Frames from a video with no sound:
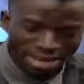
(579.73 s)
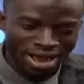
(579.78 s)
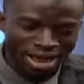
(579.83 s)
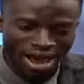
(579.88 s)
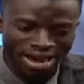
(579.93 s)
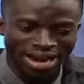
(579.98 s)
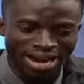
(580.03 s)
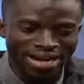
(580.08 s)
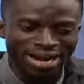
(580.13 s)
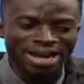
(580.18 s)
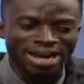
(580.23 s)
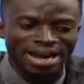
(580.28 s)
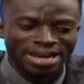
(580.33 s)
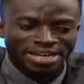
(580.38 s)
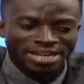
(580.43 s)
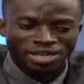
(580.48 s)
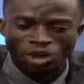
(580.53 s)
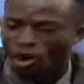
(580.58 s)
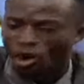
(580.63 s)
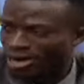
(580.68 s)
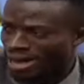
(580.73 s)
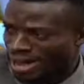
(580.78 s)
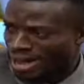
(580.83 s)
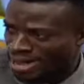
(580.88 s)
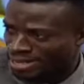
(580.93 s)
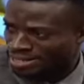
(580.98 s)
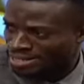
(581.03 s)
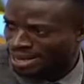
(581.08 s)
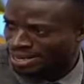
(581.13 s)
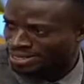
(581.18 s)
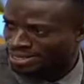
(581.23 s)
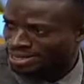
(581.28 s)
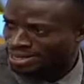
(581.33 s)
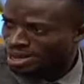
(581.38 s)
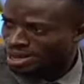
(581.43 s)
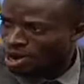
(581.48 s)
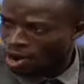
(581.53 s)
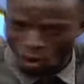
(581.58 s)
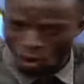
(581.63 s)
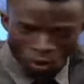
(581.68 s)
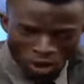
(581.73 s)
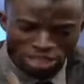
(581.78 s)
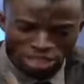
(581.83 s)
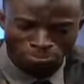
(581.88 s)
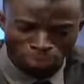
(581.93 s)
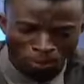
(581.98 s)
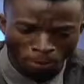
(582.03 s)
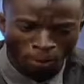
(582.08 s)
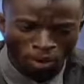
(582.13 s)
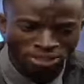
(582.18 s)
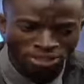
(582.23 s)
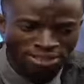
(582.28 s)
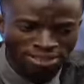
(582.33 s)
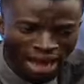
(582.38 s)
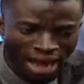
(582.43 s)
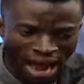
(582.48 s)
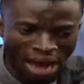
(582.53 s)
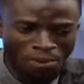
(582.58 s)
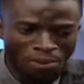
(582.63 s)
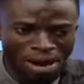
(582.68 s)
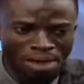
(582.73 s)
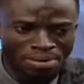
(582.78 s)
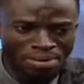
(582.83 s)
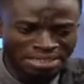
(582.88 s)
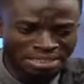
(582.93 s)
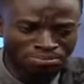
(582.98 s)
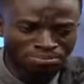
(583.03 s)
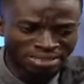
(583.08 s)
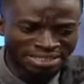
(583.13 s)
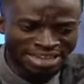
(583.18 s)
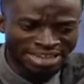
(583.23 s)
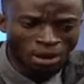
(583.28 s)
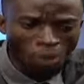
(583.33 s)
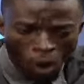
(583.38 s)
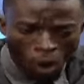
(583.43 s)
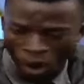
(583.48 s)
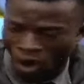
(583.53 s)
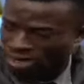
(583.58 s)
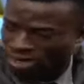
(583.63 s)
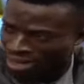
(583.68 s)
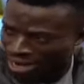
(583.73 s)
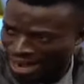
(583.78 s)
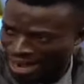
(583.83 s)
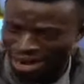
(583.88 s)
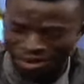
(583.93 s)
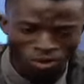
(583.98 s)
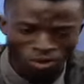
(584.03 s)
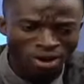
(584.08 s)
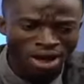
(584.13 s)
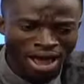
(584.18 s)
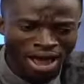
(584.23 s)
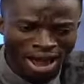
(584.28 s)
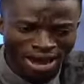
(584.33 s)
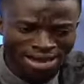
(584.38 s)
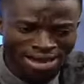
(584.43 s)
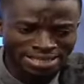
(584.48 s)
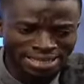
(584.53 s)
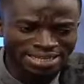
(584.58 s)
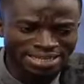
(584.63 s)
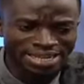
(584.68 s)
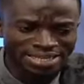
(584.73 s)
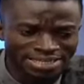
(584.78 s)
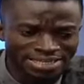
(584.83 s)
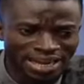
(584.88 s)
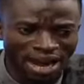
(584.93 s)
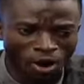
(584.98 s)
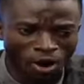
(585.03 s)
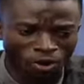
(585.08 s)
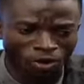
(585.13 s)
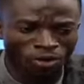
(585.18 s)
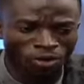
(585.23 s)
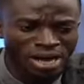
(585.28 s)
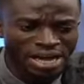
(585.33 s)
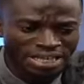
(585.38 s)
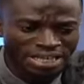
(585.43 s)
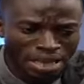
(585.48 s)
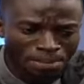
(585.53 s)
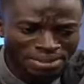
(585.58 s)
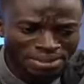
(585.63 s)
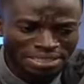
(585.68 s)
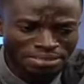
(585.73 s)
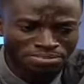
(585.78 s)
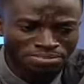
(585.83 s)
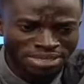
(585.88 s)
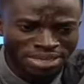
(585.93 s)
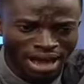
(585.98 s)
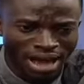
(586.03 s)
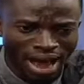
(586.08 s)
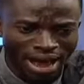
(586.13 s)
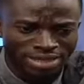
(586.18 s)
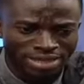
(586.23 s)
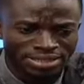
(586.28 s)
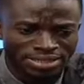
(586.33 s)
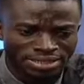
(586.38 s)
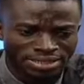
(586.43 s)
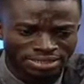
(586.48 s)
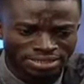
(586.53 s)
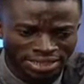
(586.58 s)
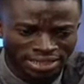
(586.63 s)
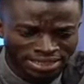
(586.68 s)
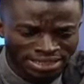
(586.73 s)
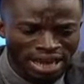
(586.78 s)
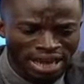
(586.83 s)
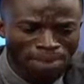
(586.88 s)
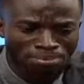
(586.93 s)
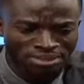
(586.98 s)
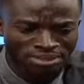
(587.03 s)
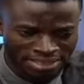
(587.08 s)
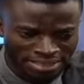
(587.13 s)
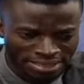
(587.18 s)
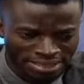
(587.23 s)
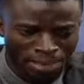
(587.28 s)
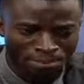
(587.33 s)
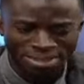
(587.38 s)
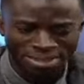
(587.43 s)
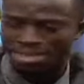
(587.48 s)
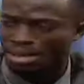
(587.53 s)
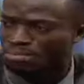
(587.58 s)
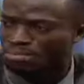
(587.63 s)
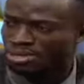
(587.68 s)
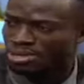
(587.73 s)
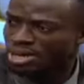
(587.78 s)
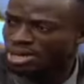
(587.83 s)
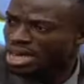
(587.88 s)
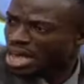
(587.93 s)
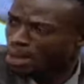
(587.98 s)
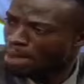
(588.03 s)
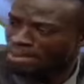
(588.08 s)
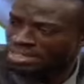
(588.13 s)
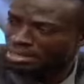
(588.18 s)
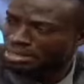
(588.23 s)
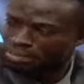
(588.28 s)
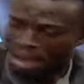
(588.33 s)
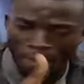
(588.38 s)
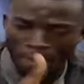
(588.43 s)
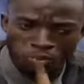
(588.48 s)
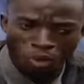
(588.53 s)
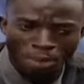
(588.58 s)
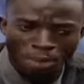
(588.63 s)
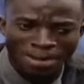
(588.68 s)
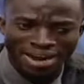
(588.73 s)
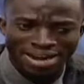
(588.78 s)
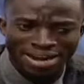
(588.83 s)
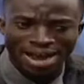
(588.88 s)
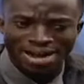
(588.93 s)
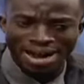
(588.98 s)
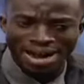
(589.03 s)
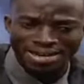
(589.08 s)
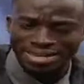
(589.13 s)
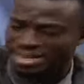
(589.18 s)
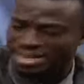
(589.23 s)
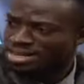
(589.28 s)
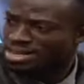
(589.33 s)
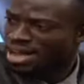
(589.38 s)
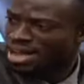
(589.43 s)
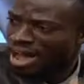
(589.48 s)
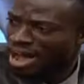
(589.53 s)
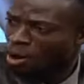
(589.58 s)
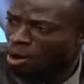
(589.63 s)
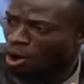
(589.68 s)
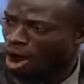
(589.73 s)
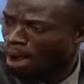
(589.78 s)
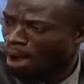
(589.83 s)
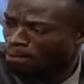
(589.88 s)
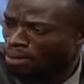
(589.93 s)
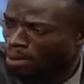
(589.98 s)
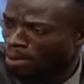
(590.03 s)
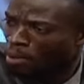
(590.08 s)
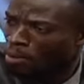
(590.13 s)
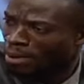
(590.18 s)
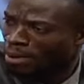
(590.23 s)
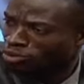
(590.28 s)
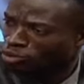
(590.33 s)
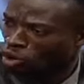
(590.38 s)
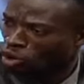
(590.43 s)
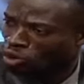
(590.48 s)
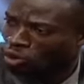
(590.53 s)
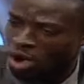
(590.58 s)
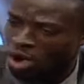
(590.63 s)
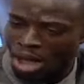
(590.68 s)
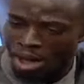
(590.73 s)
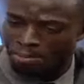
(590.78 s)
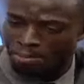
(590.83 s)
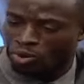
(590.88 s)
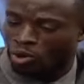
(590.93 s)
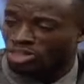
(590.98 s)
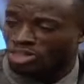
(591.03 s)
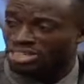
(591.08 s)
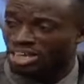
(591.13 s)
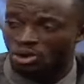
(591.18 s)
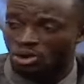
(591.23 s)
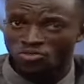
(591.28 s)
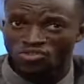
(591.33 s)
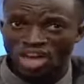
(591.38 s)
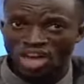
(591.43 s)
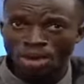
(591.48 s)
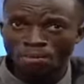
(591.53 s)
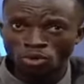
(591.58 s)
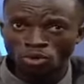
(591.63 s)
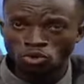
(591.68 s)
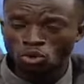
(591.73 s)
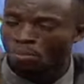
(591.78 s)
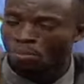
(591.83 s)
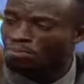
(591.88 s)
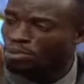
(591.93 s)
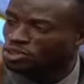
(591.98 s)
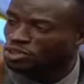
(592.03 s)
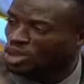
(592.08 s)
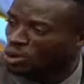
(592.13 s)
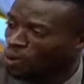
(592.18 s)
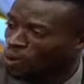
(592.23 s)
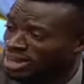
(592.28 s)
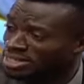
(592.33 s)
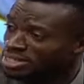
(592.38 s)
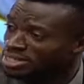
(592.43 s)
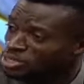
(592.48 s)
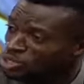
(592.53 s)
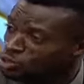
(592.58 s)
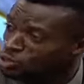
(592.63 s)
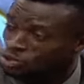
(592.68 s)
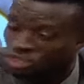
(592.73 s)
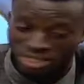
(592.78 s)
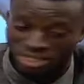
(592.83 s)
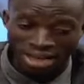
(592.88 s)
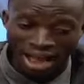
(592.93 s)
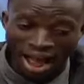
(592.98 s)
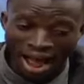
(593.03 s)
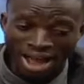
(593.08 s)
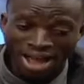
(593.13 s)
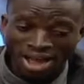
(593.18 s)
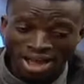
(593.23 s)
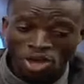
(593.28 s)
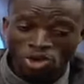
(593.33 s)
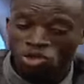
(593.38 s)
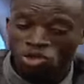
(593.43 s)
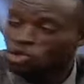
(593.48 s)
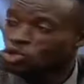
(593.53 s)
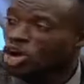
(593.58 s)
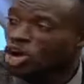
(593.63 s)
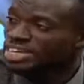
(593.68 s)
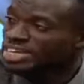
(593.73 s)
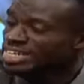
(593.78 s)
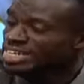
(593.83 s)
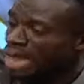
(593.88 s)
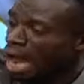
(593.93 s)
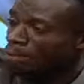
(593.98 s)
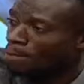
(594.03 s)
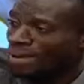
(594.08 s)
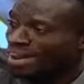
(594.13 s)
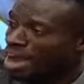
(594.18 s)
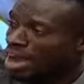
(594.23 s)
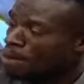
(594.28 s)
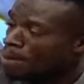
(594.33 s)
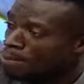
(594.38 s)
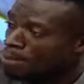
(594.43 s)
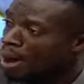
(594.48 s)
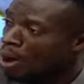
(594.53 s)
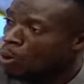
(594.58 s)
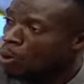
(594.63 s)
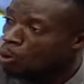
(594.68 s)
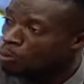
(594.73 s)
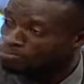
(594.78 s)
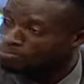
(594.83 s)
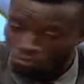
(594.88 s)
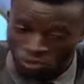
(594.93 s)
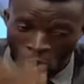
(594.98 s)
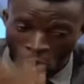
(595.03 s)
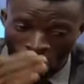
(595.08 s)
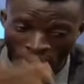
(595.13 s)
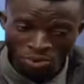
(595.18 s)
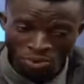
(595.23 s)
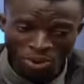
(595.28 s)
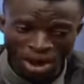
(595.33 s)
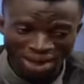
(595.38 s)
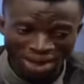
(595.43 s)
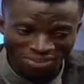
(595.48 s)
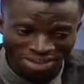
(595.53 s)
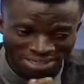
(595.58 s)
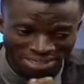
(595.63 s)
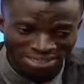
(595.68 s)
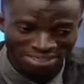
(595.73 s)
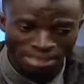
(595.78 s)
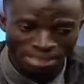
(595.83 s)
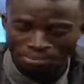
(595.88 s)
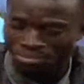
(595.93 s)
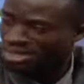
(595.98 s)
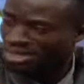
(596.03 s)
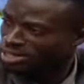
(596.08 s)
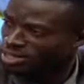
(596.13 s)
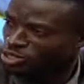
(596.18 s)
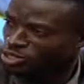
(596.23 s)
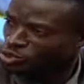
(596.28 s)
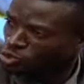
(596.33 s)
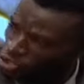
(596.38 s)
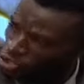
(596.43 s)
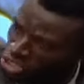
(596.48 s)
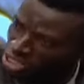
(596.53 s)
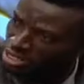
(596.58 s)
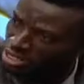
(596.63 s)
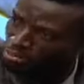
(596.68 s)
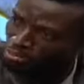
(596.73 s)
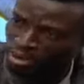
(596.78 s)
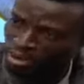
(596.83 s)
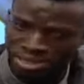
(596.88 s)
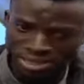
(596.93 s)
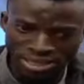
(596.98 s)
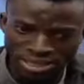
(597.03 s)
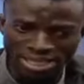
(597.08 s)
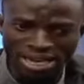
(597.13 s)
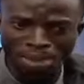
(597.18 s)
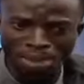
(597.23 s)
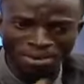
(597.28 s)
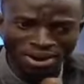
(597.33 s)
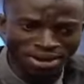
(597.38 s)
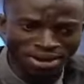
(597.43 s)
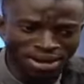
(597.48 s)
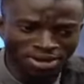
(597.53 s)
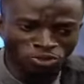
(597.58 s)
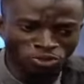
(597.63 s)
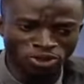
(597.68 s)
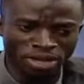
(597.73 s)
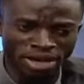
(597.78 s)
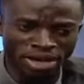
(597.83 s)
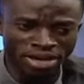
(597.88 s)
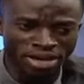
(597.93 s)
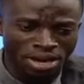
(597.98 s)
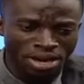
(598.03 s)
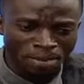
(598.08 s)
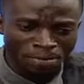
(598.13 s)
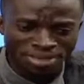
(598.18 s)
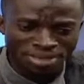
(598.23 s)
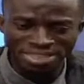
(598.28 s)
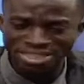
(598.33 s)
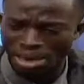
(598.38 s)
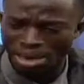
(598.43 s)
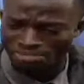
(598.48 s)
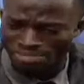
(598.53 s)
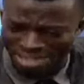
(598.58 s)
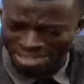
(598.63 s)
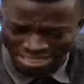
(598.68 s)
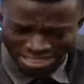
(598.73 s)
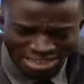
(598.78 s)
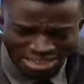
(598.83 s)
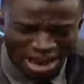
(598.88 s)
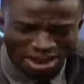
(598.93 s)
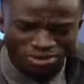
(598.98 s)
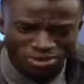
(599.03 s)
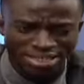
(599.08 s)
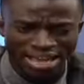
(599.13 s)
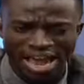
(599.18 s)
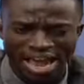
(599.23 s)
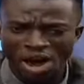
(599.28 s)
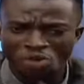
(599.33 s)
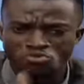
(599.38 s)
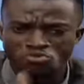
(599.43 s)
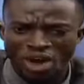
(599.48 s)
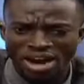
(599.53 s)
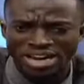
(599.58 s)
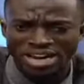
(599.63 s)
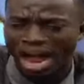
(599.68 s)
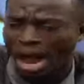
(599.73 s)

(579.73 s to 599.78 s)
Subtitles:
and I got another one, I say. who is proposing how I bet me the heart that I know, and I said the engineer honor. You bet me I set up system. I said be. I bet me abu amagana ni abra boba tono. Because if you're able to build the right institution, yeah, you don't need a buy or babao. When we have the systems and the institutions in place in America today, they say the machineries are running